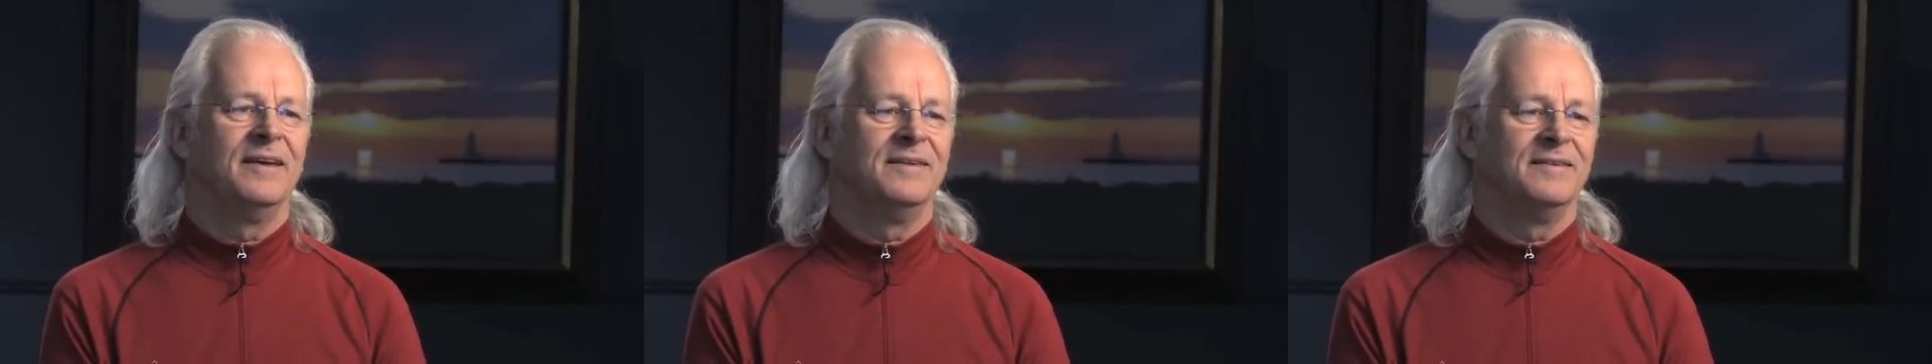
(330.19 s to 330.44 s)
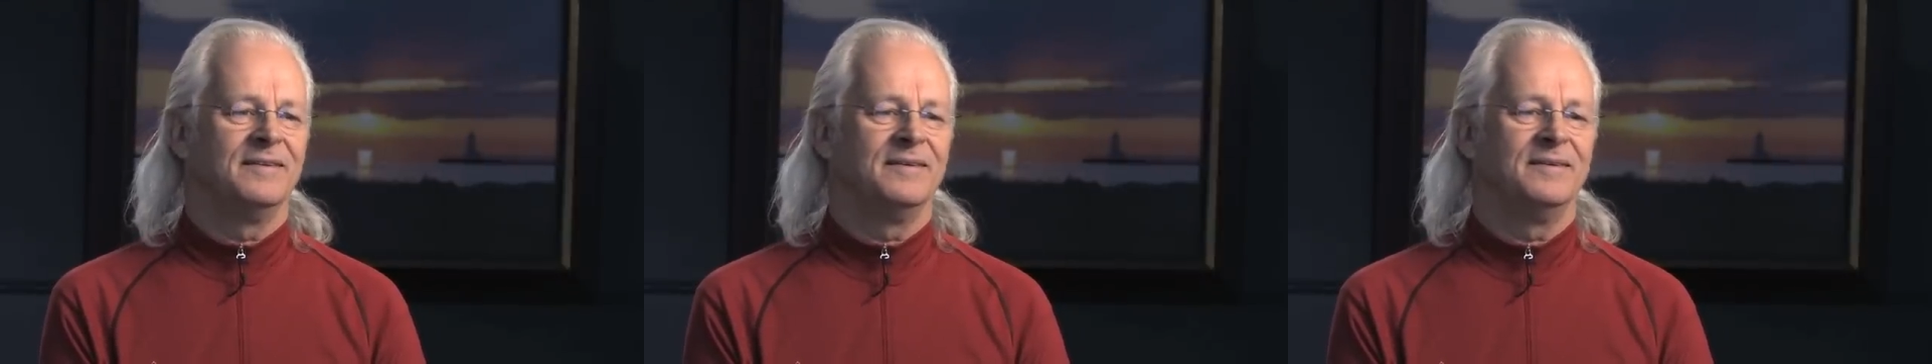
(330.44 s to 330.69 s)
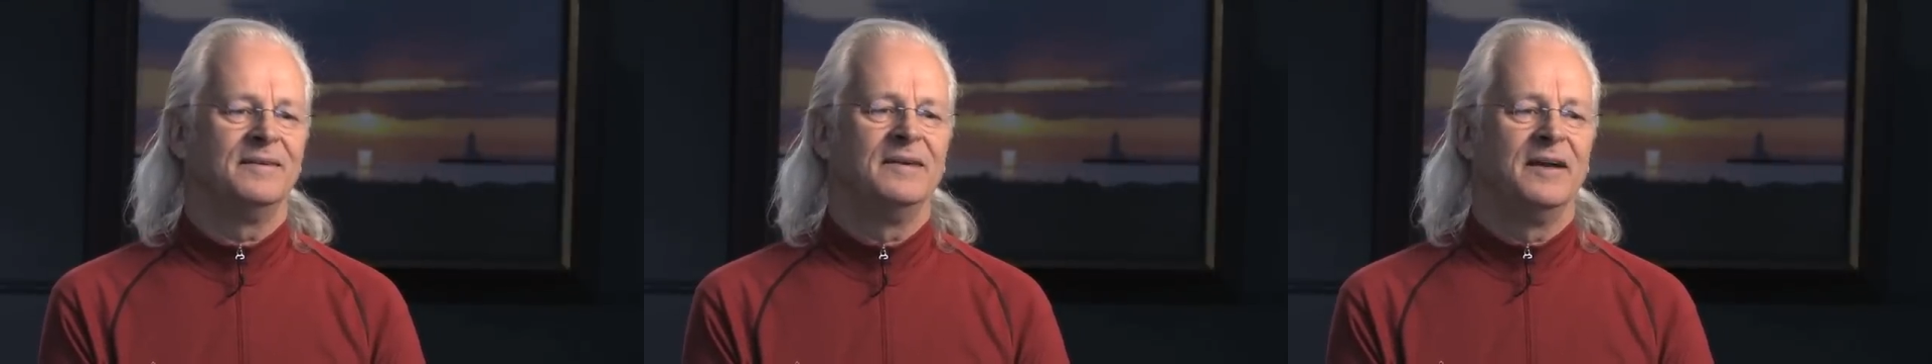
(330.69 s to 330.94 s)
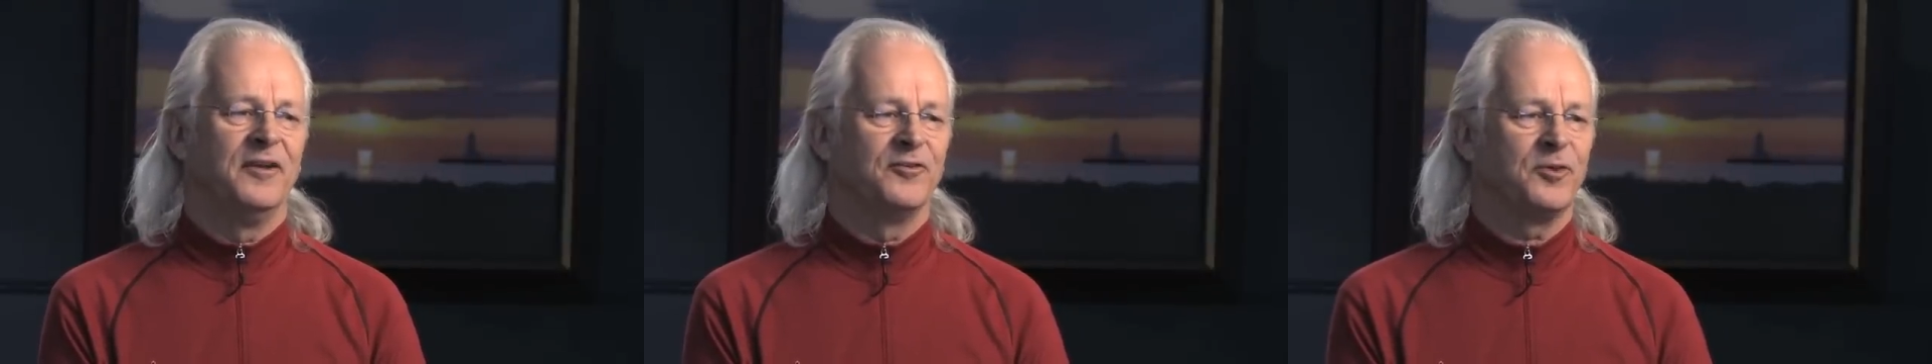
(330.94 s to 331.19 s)
and uh,
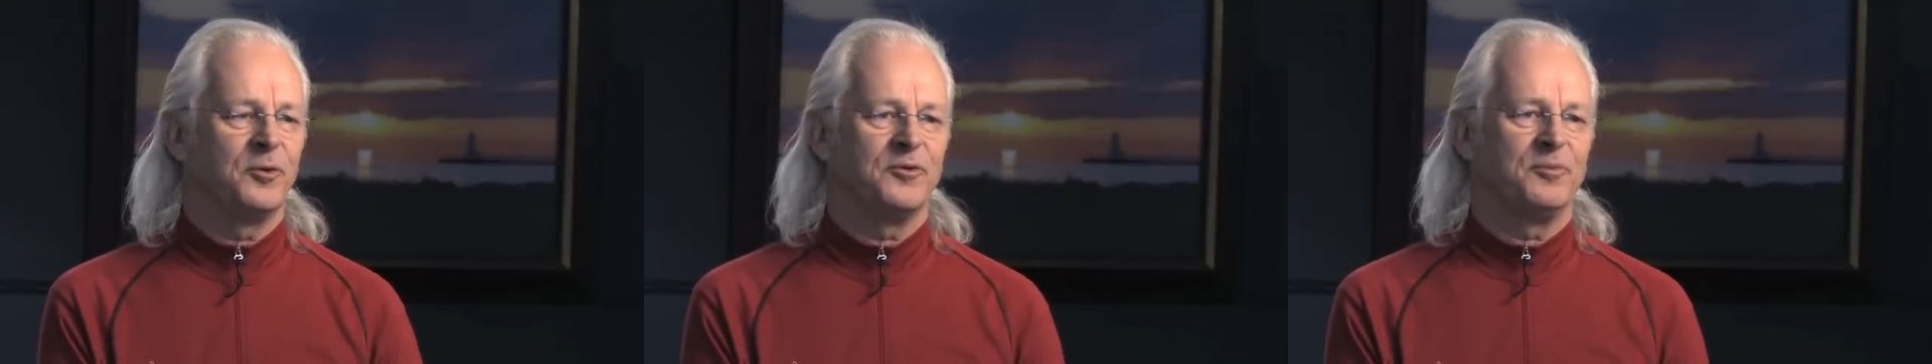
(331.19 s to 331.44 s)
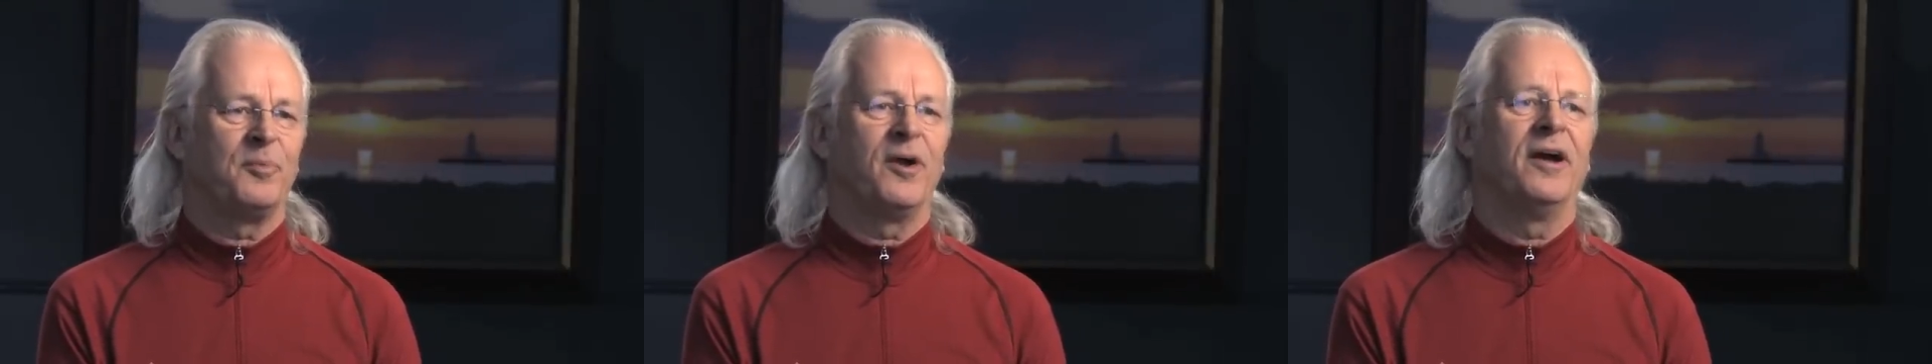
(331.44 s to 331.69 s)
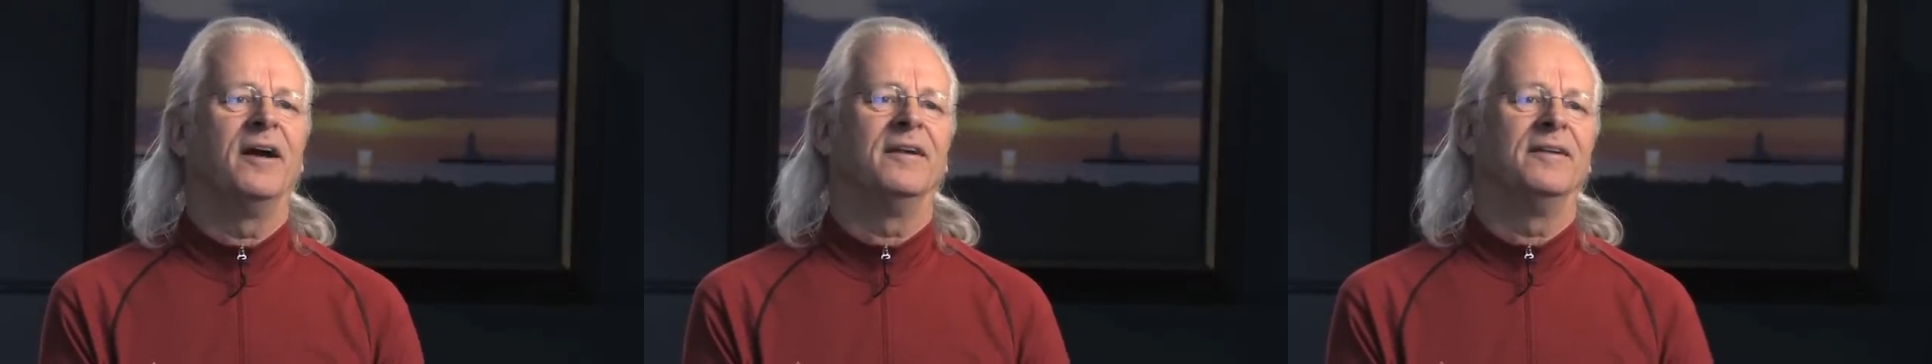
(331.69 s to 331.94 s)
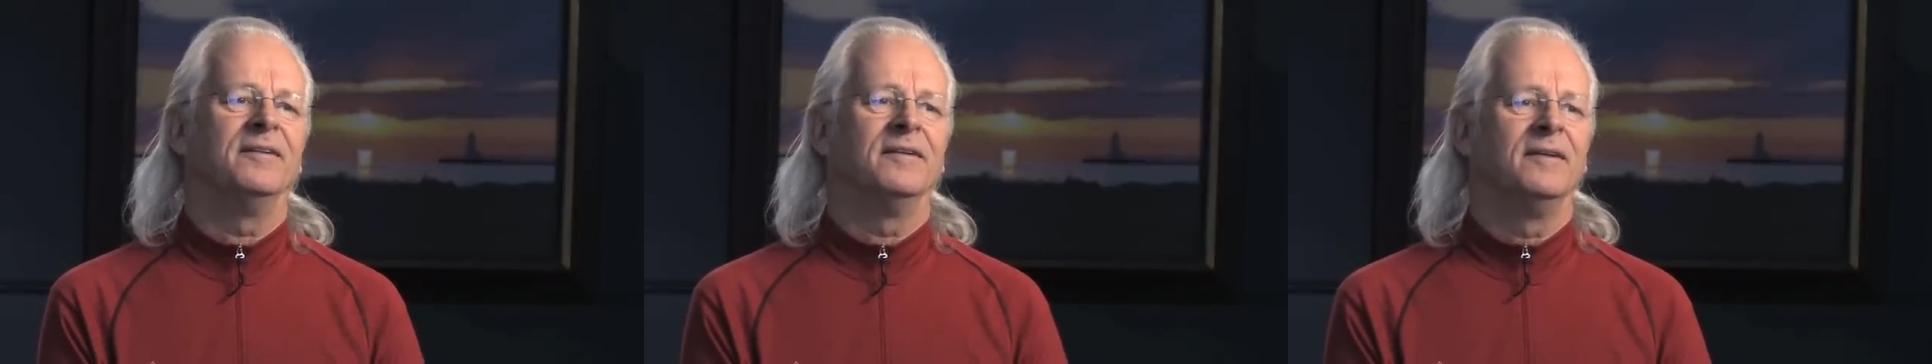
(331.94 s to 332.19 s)
and so does
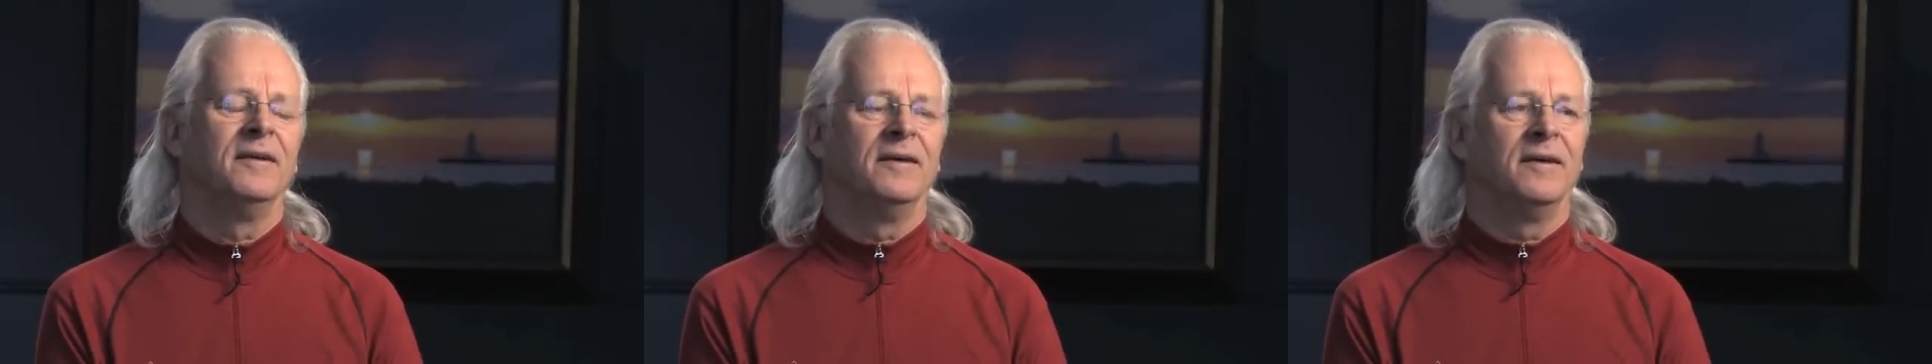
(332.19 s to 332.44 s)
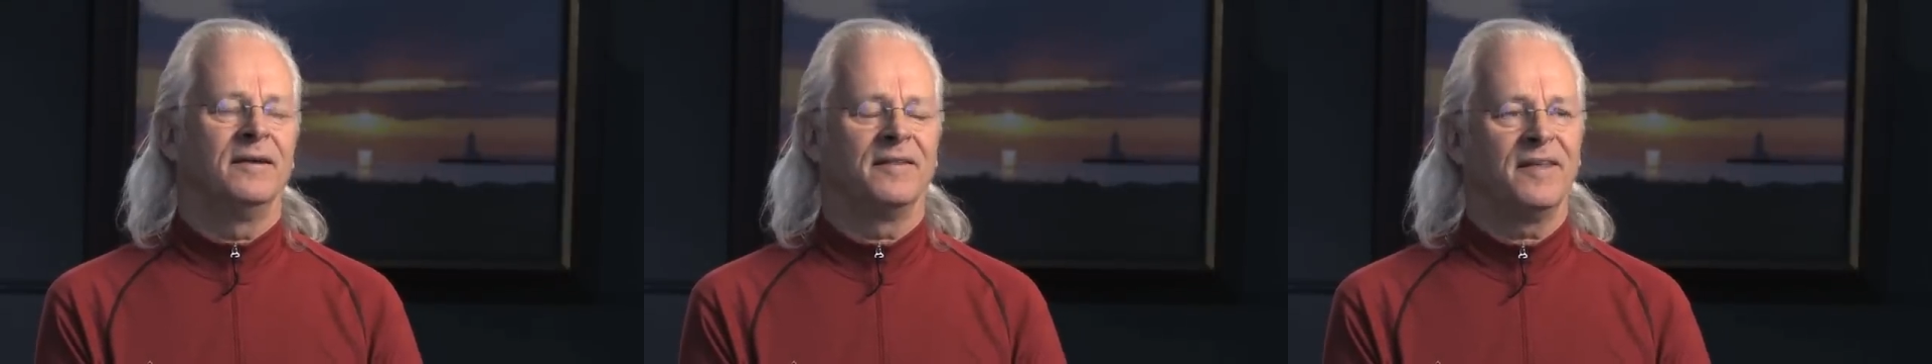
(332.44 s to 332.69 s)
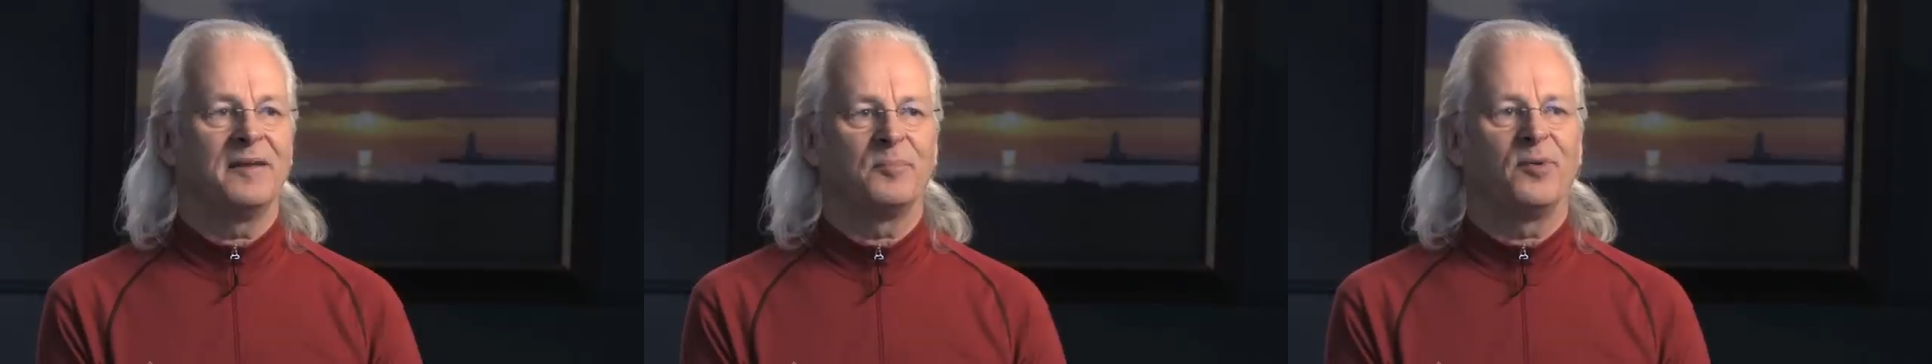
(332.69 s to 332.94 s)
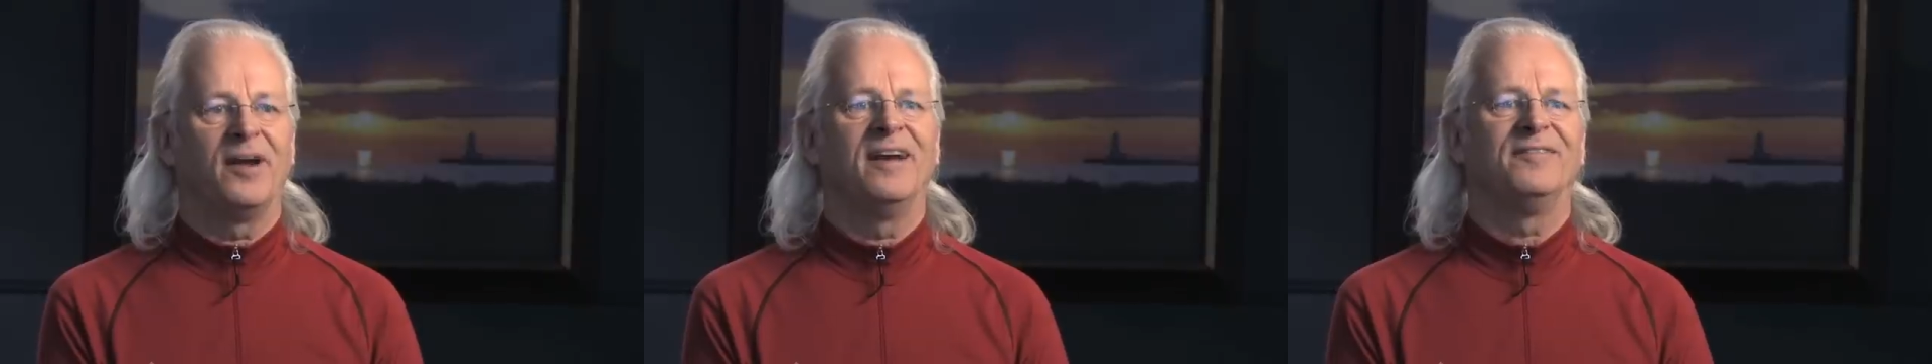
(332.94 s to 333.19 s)
Brad. And and I
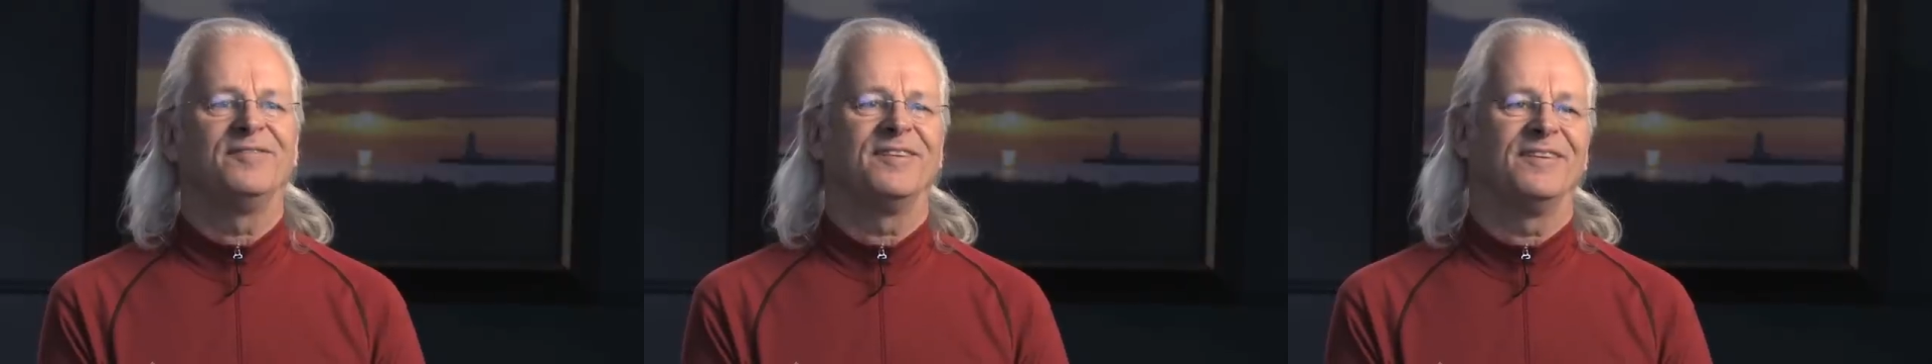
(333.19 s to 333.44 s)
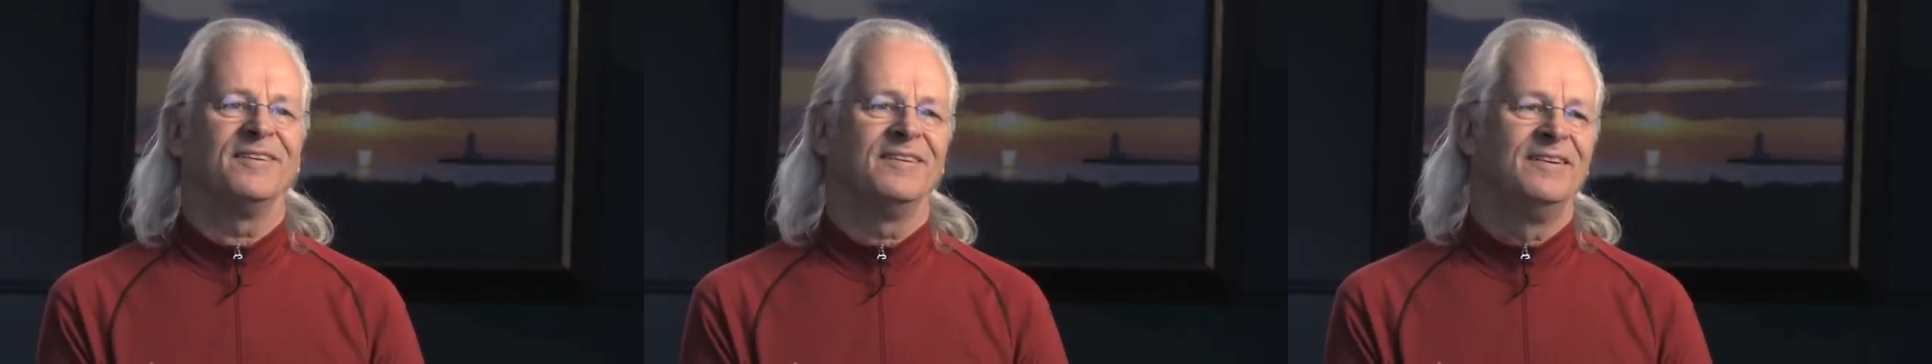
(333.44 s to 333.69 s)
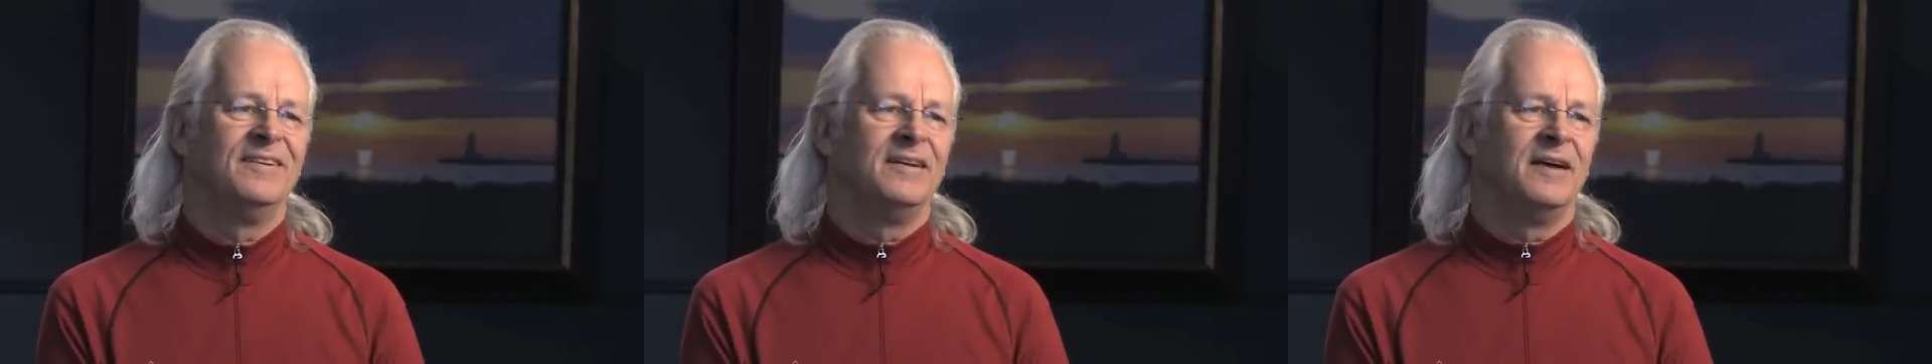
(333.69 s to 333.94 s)
thank Brad for the